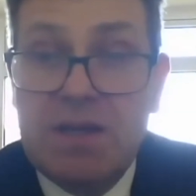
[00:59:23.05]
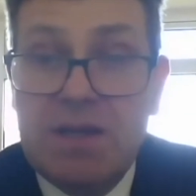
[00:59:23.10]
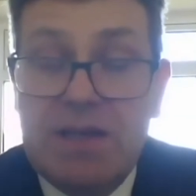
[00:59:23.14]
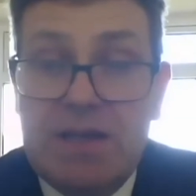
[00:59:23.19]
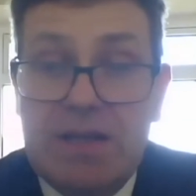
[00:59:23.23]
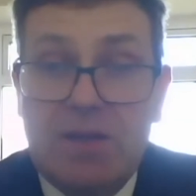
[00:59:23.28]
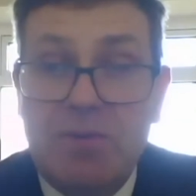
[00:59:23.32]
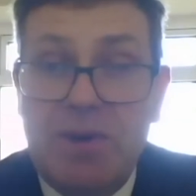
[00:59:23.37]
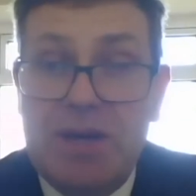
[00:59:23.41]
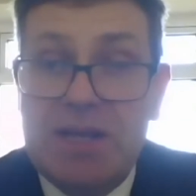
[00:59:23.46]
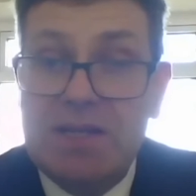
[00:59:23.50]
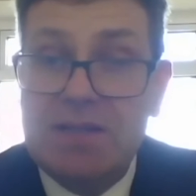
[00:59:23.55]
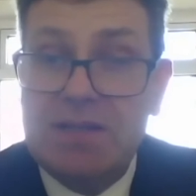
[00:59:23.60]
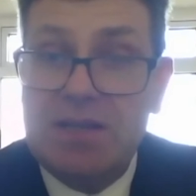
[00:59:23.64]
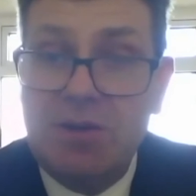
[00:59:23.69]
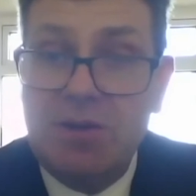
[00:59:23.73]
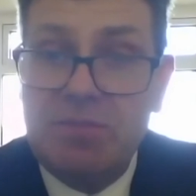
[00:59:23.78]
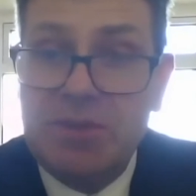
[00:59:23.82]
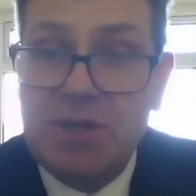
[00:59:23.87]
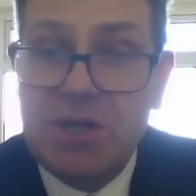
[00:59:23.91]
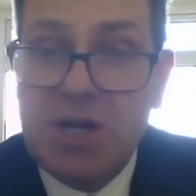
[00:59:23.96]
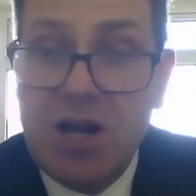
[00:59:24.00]
in the way they set
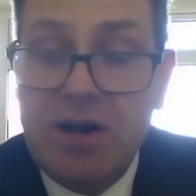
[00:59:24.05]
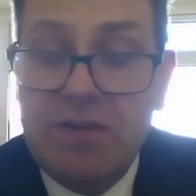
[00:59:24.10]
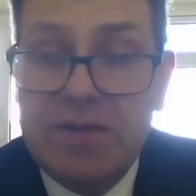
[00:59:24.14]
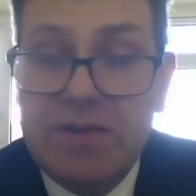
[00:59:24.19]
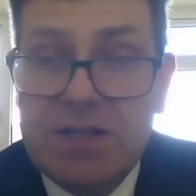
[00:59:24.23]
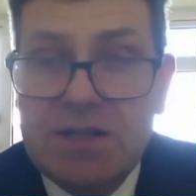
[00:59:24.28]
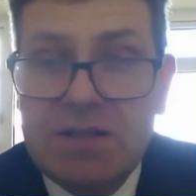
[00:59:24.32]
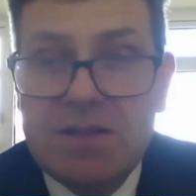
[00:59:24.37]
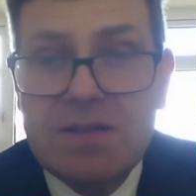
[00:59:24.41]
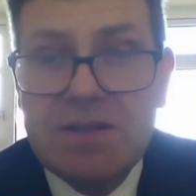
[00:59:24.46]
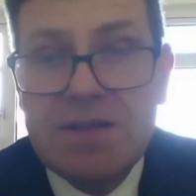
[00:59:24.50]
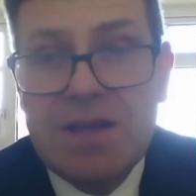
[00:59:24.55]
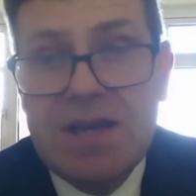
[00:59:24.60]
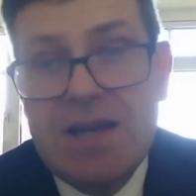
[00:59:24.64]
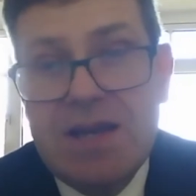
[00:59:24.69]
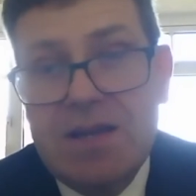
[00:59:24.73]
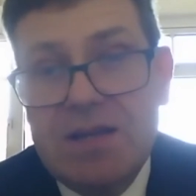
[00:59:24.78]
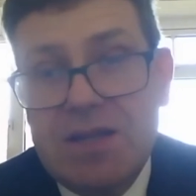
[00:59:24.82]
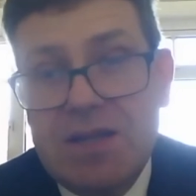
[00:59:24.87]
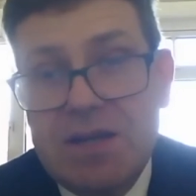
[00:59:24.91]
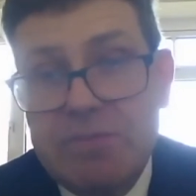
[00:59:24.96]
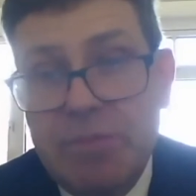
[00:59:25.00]
up their governance,
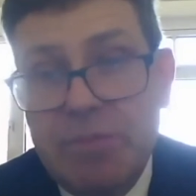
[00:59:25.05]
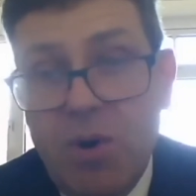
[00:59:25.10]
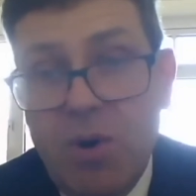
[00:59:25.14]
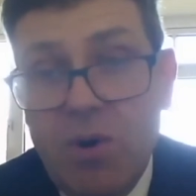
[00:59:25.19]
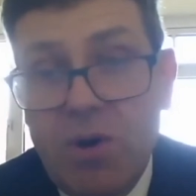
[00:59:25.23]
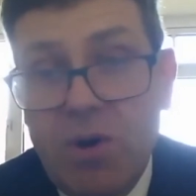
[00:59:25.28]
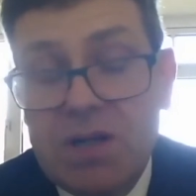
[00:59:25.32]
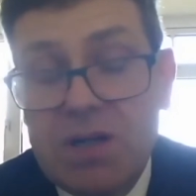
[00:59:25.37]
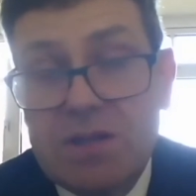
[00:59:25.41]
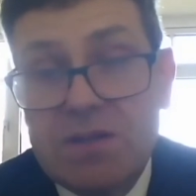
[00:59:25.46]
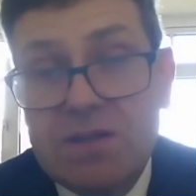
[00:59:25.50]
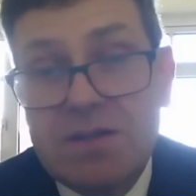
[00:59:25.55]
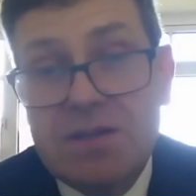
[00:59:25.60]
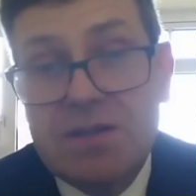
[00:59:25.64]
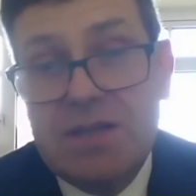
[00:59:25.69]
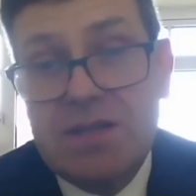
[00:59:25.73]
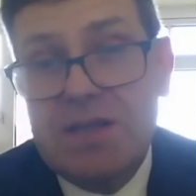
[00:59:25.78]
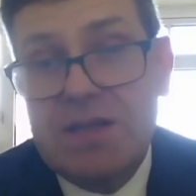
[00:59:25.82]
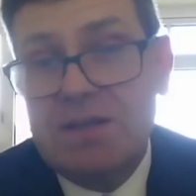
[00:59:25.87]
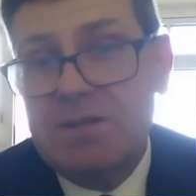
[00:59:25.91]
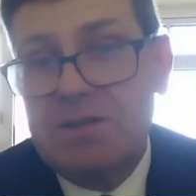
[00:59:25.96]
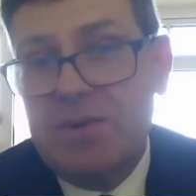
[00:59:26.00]
their boards,
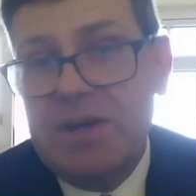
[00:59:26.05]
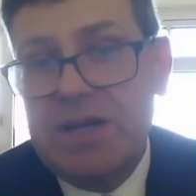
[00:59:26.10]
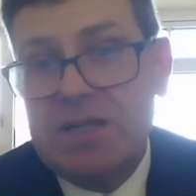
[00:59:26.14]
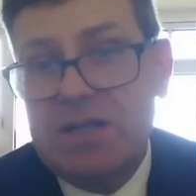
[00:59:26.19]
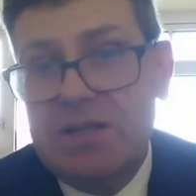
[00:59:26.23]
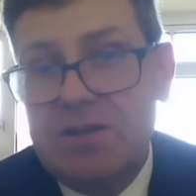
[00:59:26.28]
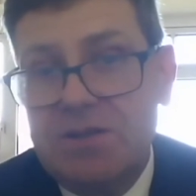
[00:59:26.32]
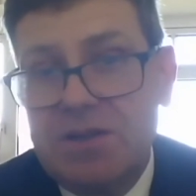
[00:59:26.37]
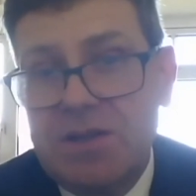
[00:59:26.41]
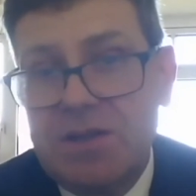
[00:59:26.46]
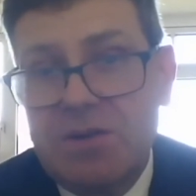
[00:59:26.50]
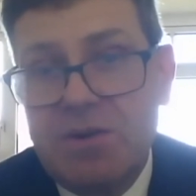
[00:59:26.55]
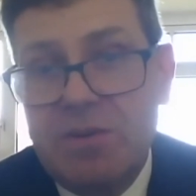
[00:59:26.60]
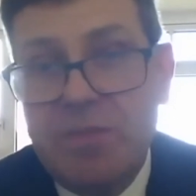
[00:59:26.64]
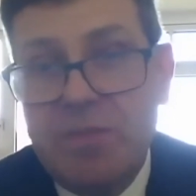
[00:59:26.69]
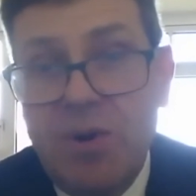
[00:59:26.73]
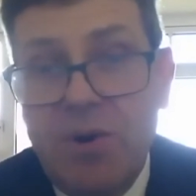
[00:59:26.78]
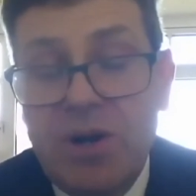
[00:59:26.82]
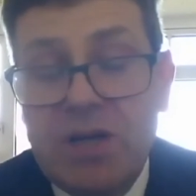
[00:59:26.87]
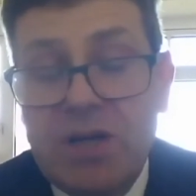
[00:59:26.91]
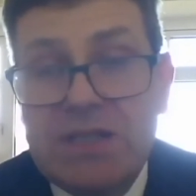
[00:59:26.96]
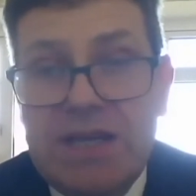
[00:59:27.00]
in the way they do their
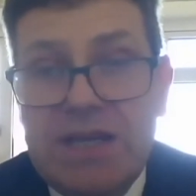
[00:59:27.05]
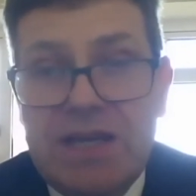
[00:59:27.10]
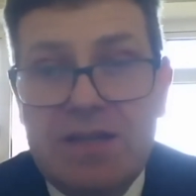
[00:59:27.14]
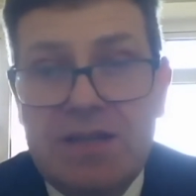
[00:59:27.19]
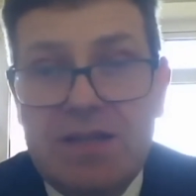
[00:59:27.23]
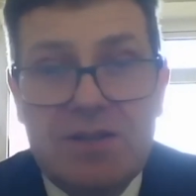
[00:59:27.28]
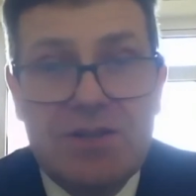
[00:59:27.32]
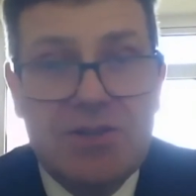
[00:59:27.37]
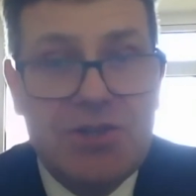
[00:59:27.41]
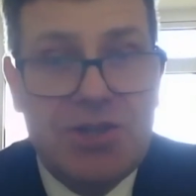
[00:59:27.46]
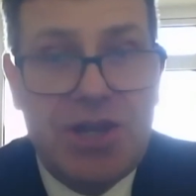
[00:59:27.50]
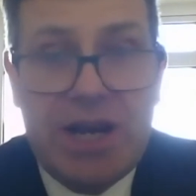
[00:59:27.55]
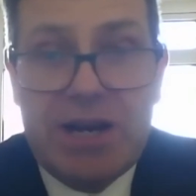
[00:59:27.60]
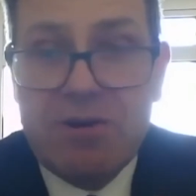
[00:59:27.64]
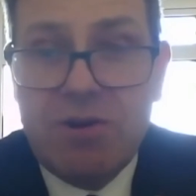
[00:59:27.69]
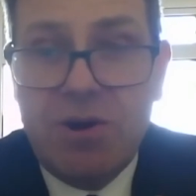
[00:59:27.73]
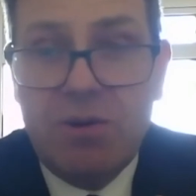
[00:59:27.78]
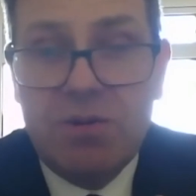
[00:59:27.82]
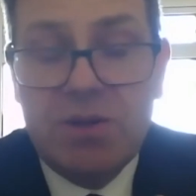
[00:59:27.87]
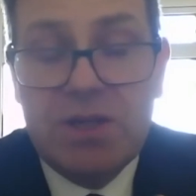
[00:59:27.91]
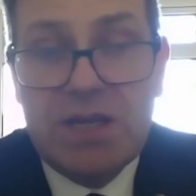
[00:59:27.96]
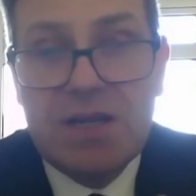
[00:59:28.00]
reporting, their
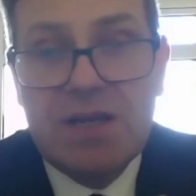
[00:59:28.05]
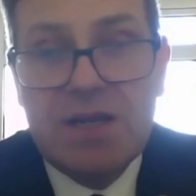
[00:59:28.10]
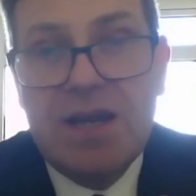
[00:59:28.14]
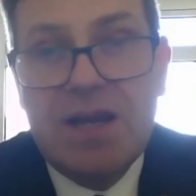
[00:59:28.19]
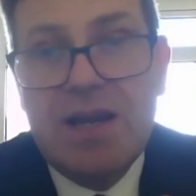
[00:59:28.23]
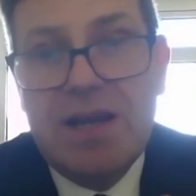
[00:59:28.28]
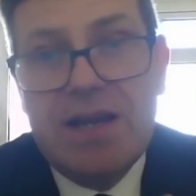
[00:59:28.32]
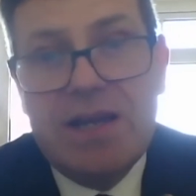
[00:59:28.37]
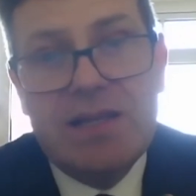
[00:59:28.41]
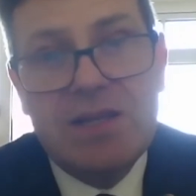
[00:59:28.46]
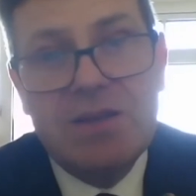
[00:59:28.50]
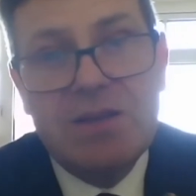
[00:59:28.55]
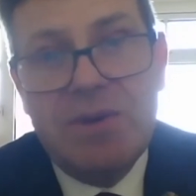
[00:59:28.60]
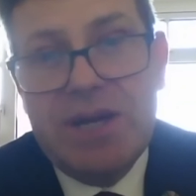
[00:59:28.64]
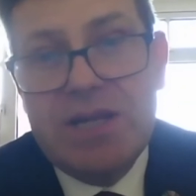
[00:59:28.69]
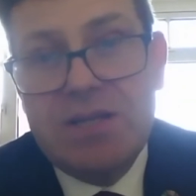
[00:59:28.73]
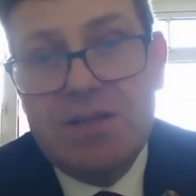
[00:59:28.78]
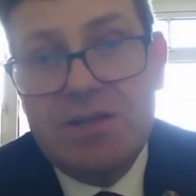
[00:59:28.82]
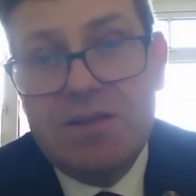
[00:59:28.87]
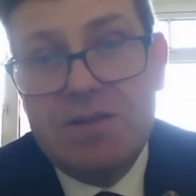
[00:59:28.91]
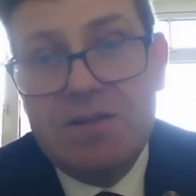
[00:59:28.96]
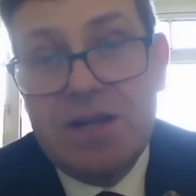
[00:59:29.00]
shareholding, in the way
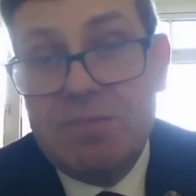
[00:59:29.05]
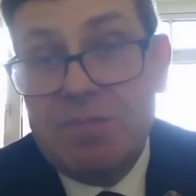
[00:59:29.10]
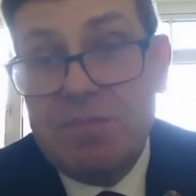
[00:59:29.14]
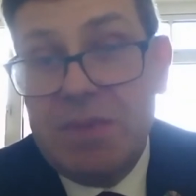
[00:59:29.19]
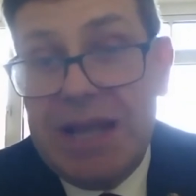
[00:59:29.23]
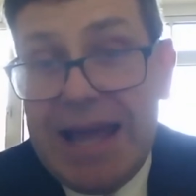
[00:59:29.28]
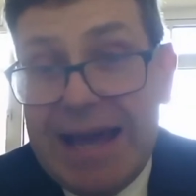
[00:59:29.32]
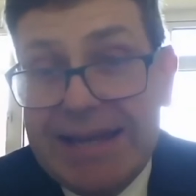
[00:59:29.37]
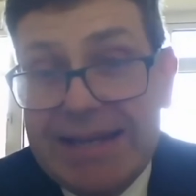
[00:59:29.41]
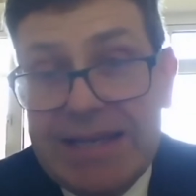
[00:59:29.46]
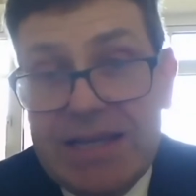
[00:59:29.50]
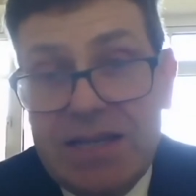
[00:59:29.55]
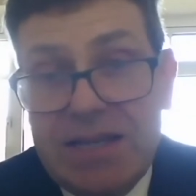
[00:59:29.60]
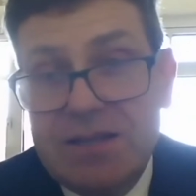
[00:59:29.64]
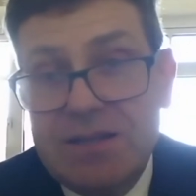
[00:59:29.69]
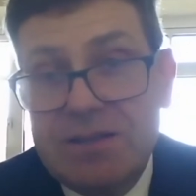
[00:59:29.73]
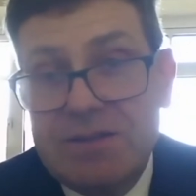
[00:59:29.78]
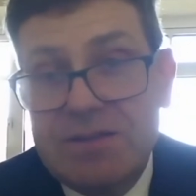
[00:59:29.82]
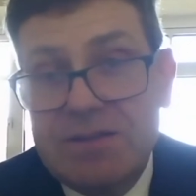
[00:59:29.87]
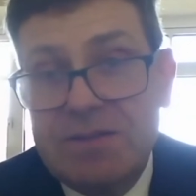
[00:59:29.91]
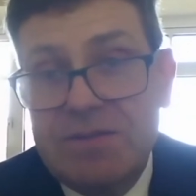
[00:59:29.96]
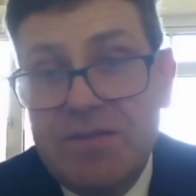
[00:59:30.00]
they do their planning
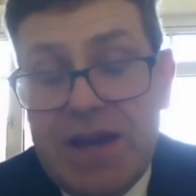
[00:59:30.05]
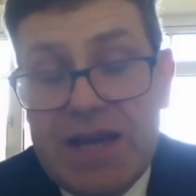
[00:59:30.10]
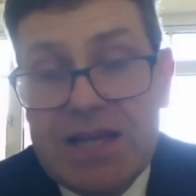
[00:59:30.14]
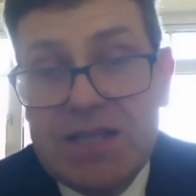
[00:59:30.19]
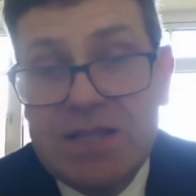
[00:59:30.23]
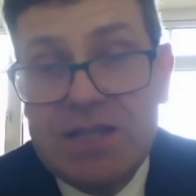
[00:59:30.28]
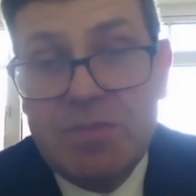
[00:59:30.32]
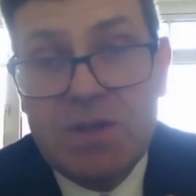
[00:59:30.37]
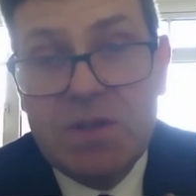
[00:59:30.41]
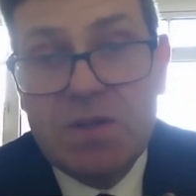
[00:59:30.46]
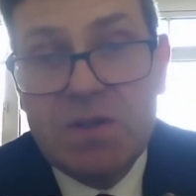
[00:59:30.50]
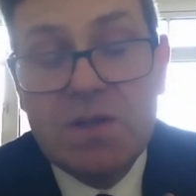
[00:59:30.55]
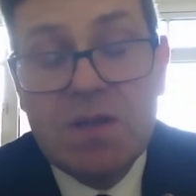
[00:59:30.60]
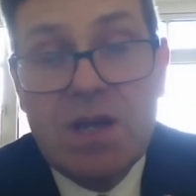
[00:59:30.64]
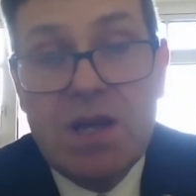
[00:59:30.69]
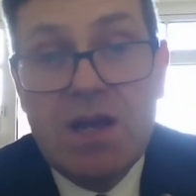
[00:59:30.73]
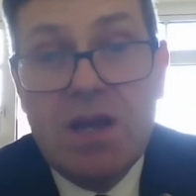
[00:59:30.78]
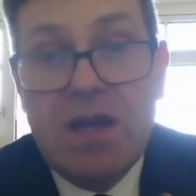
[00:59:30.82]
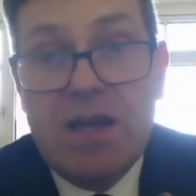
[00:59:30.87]
and their investments,